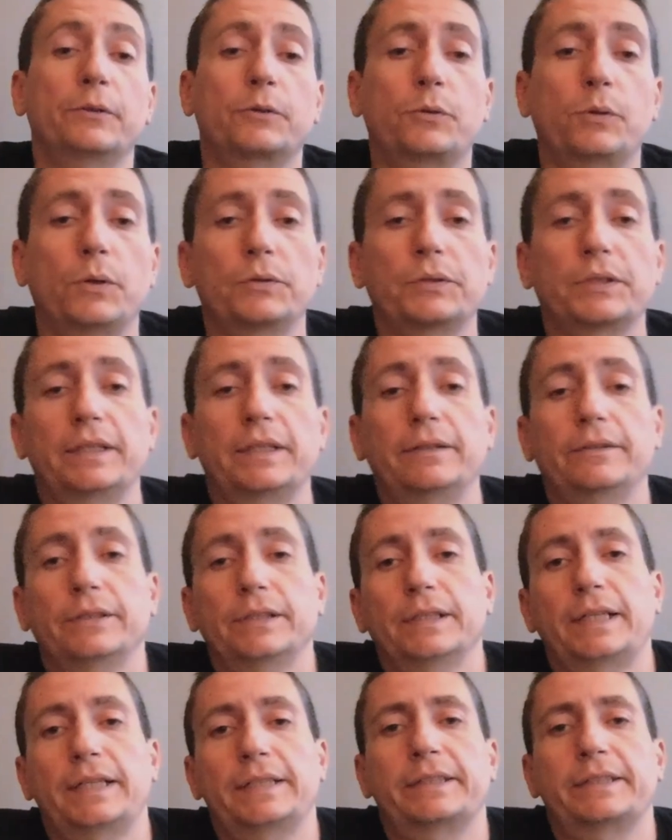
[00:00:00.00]
quote that I really
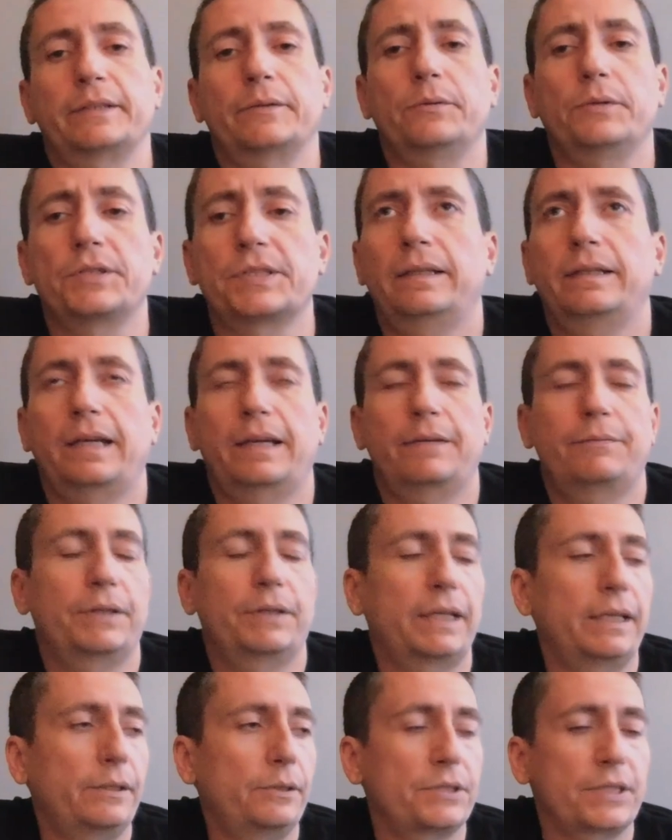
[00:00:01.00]
liked, it was, I
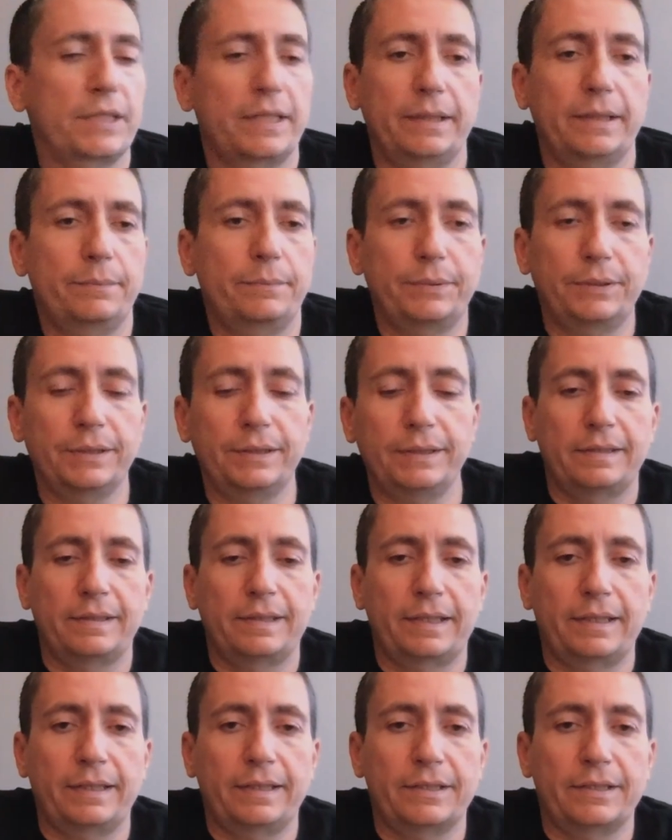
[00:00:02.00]
forget who said it, but
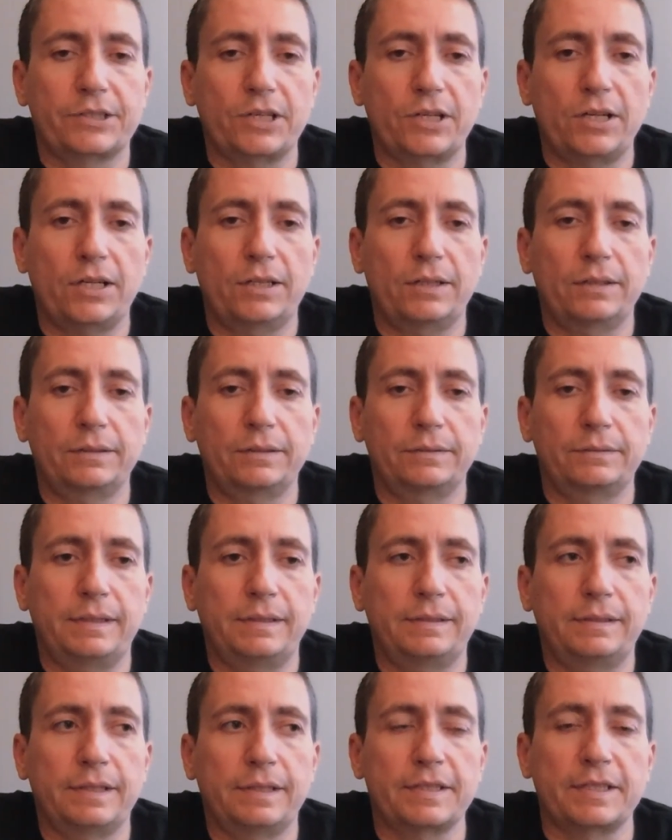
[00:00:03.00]
that a song
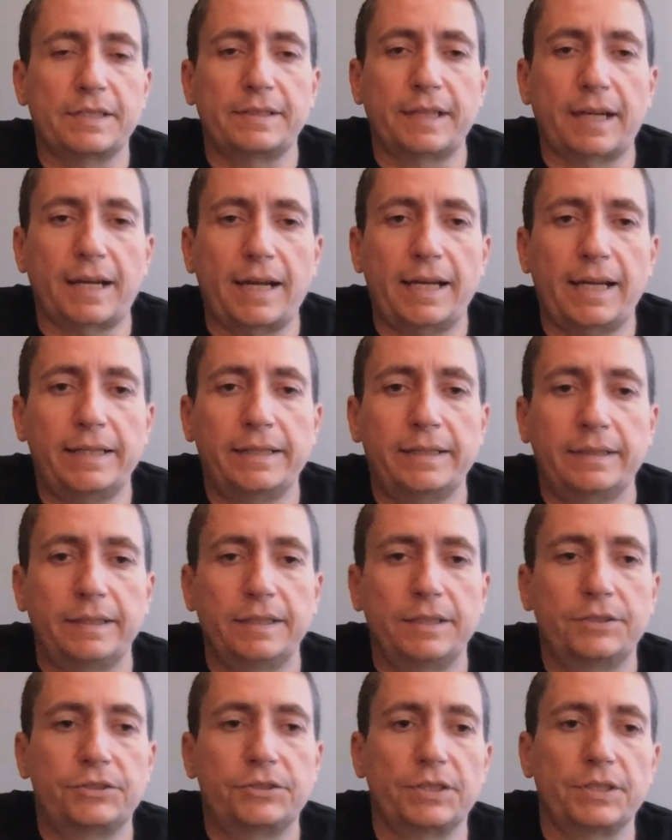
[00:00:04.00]
doesn't die,
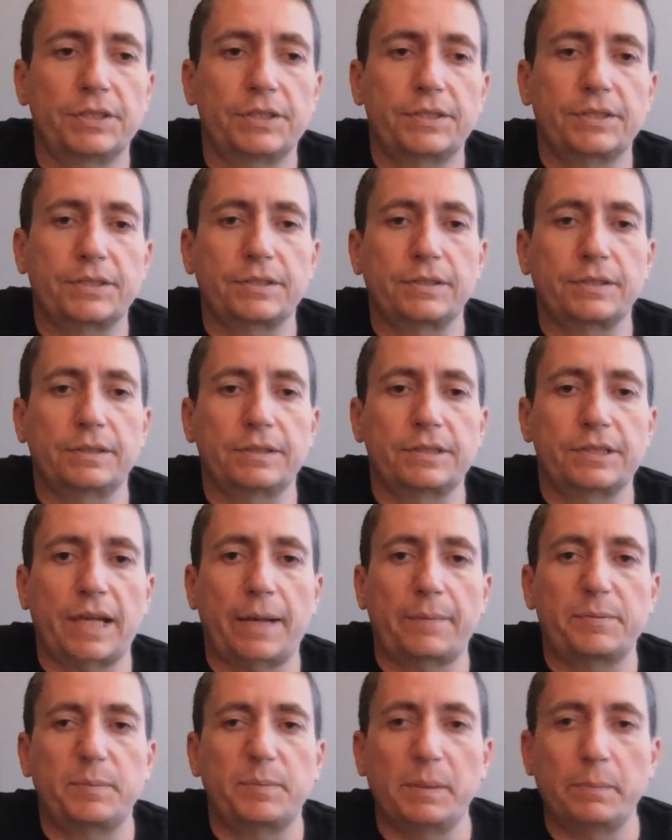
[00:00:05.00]
it just
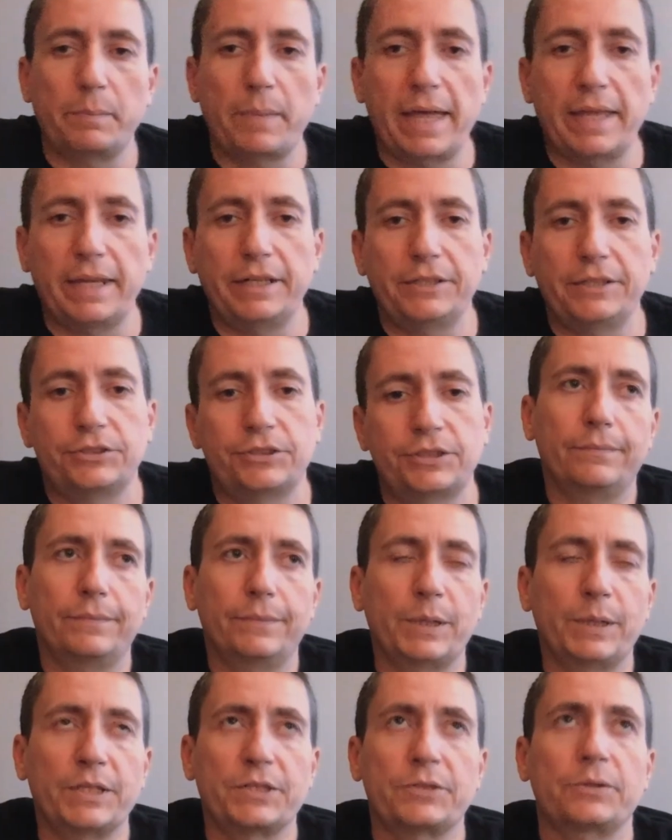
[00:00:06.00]
stops being managed.
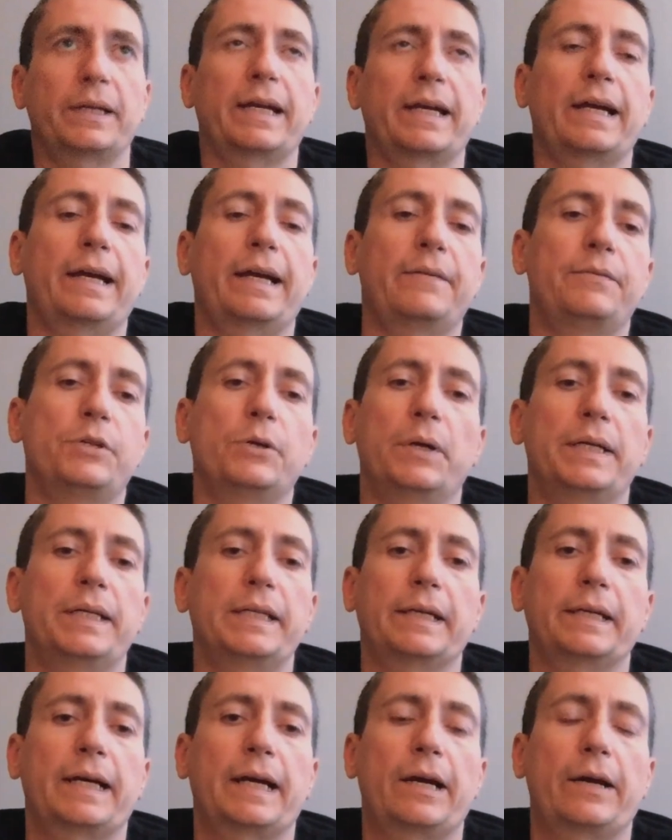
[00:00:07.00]
Okay, so I have no
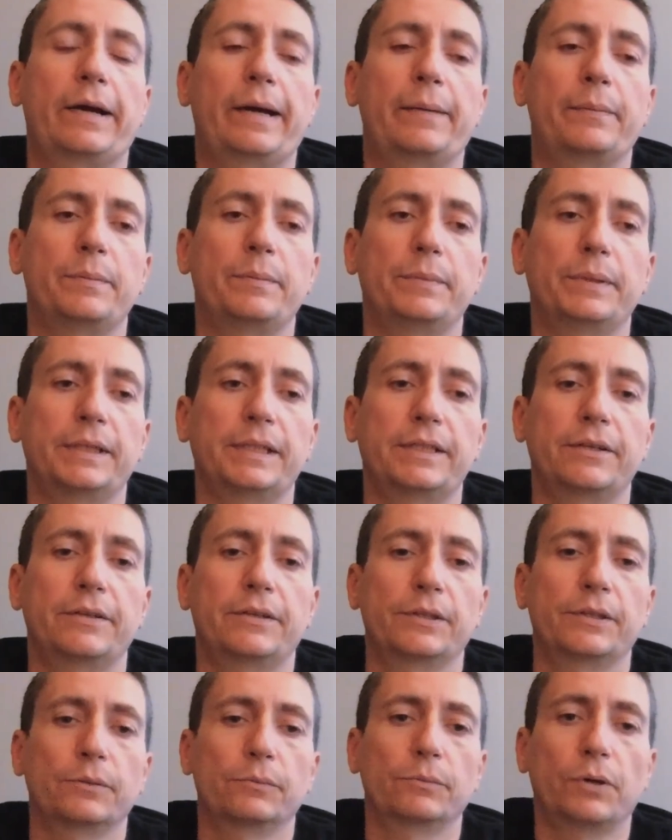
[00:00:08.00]
idea how it happened, but you know,
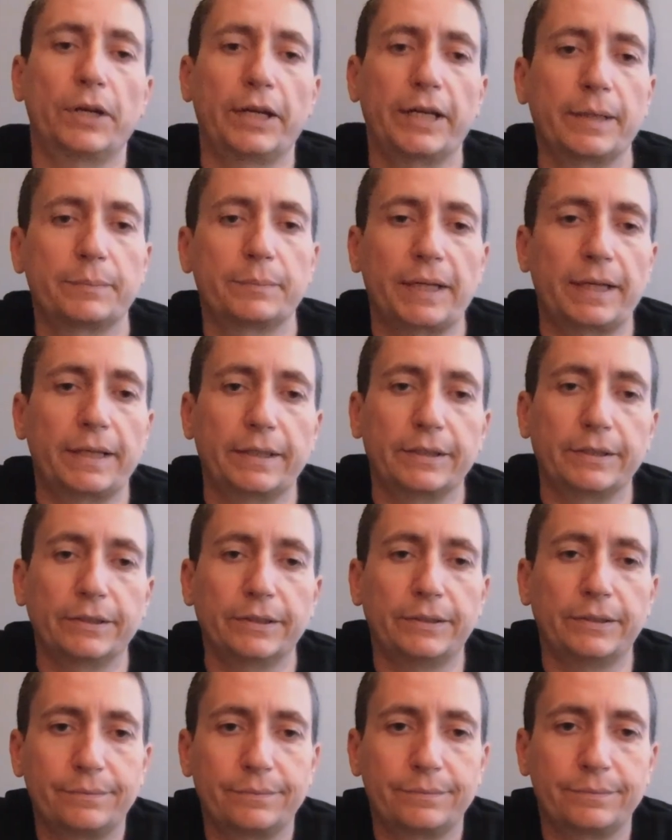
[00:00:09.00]
the running up that
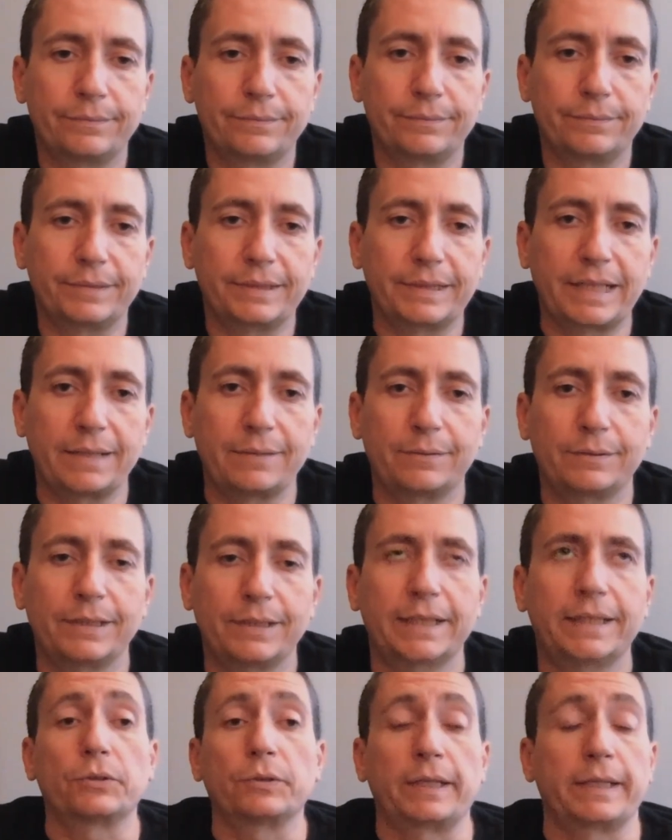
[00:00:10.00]
hill. Oh yeah.
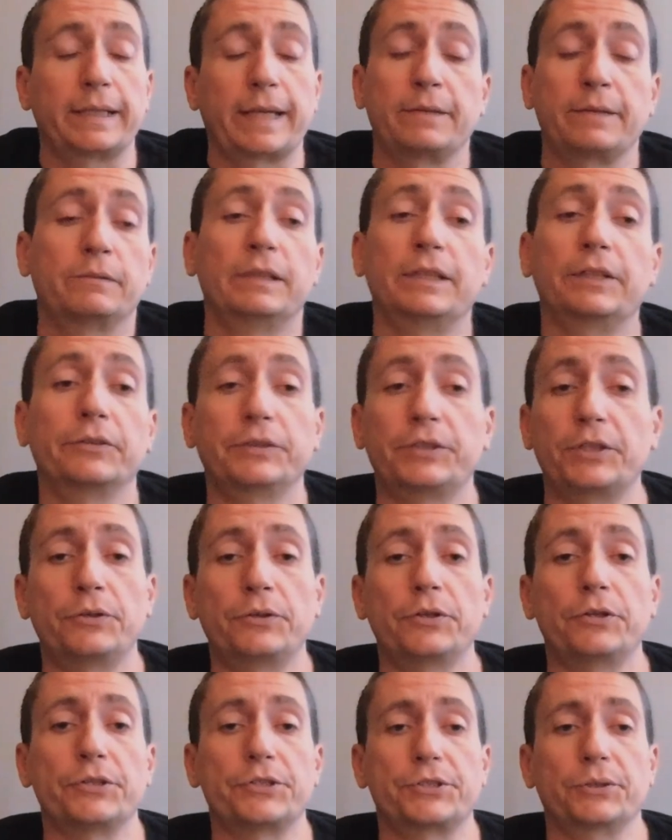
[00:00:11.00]
Like I literally don't
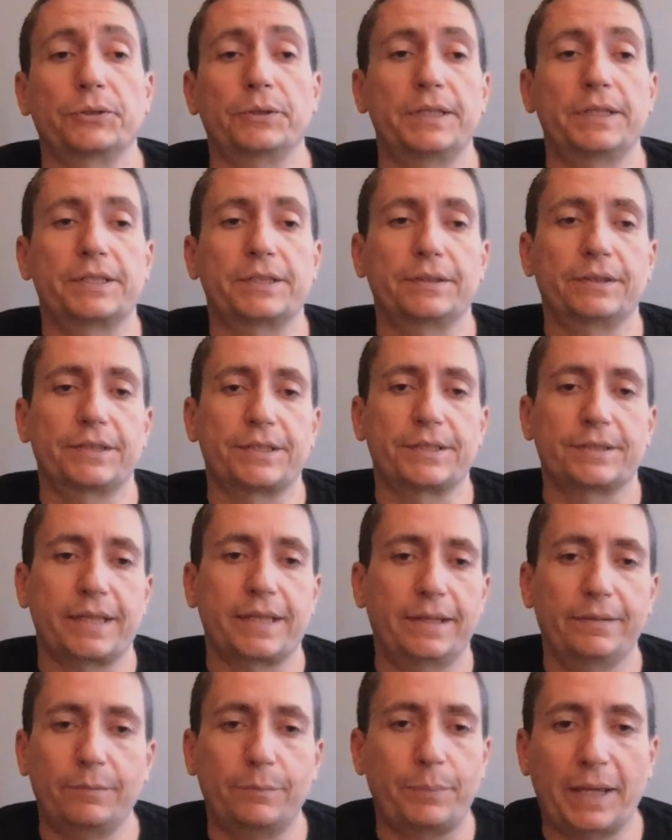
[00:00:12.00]
know the story, so this is
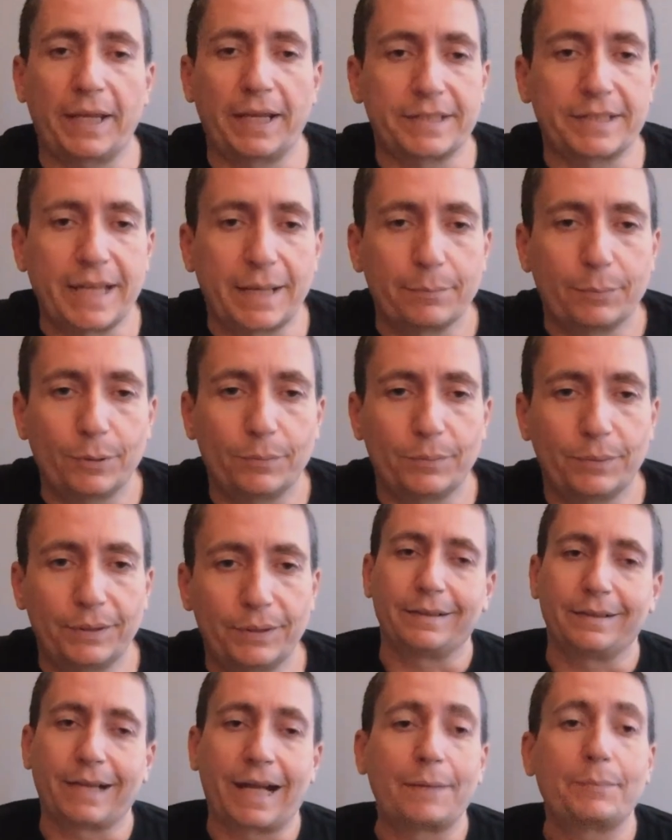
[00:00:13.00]
kind of a bad example,
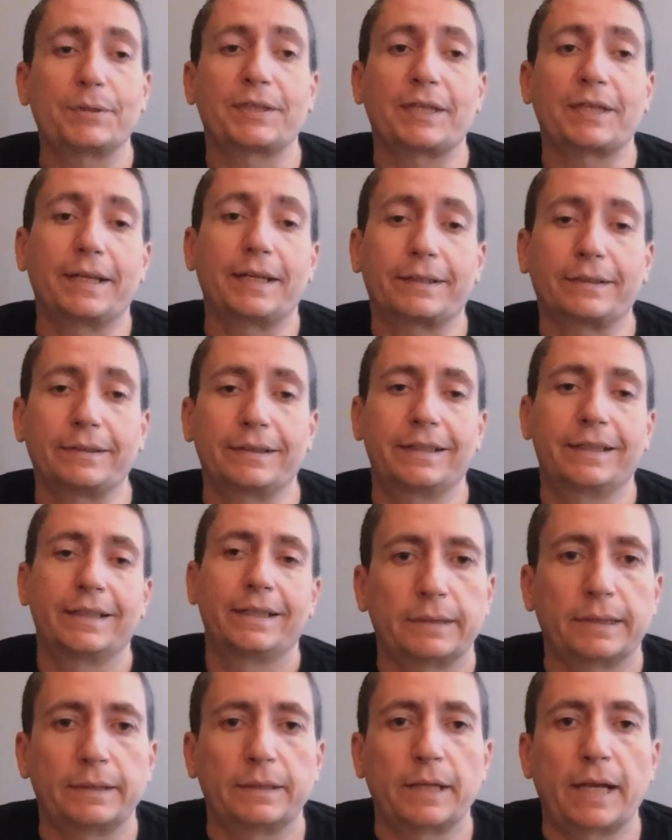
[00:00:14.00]
but hypothetically,
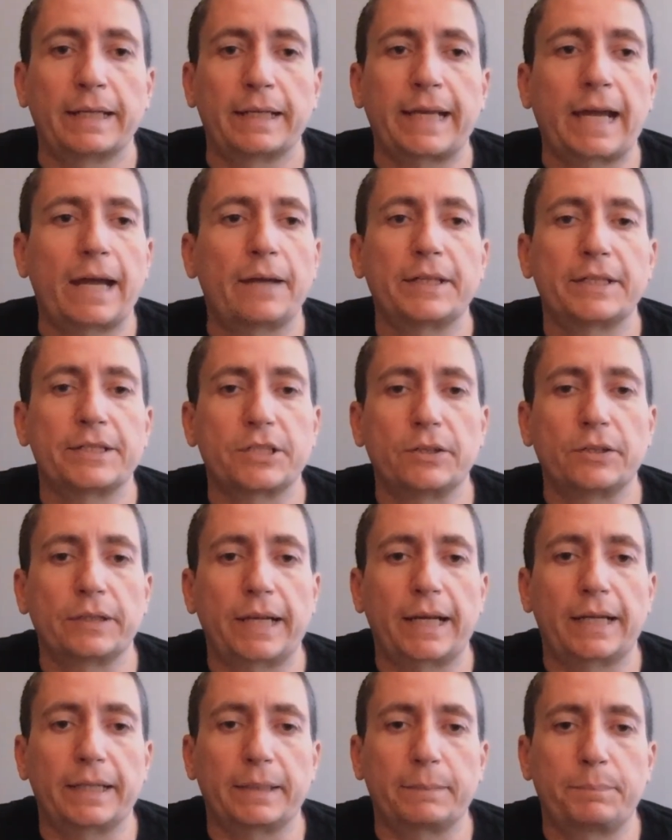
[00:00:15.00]
not like how that song
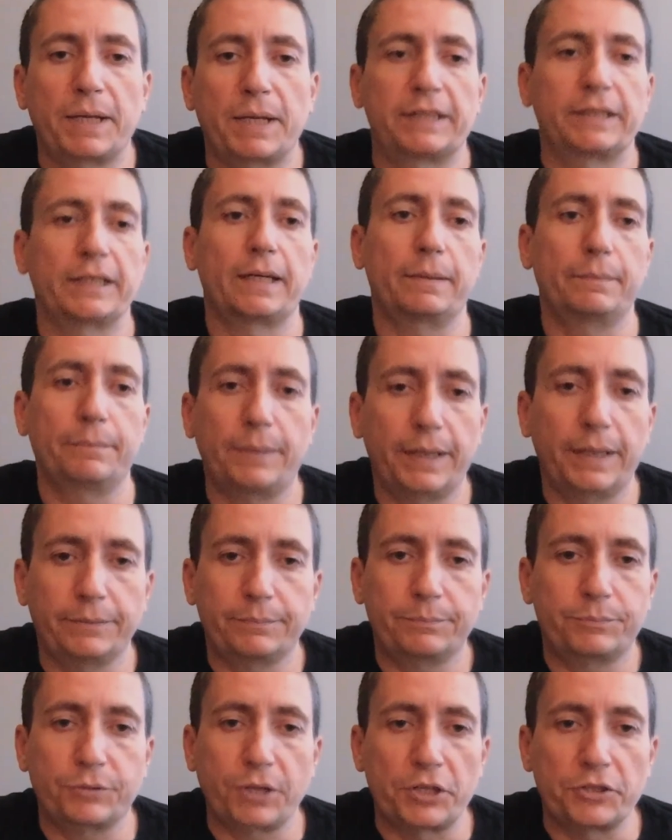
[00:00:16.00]
got like picked up by
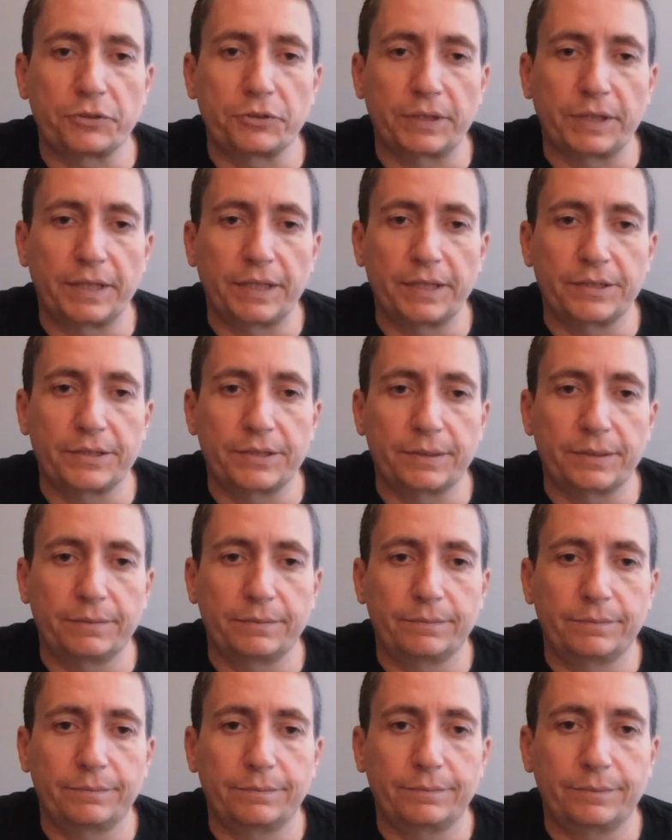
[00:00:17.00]
Stranger Things
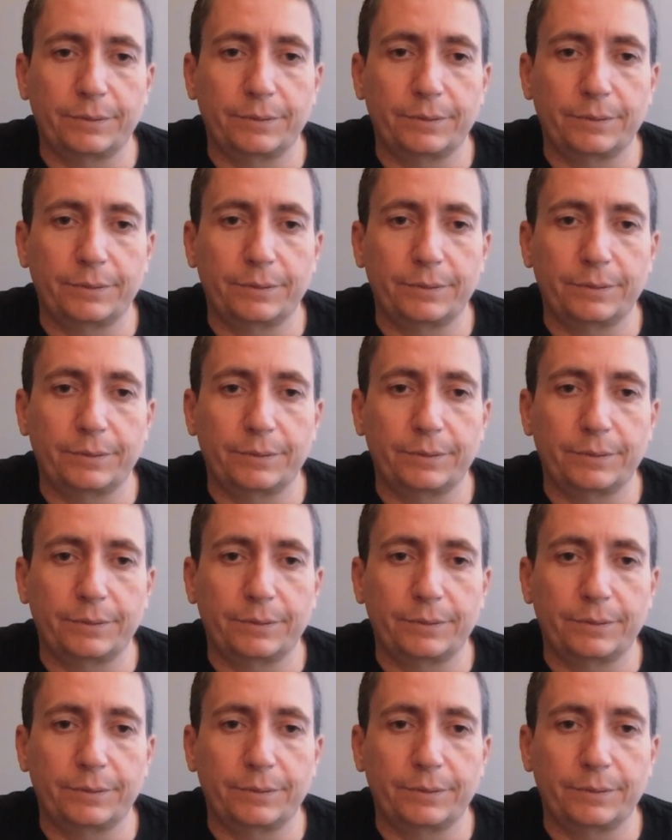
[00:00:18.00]
and or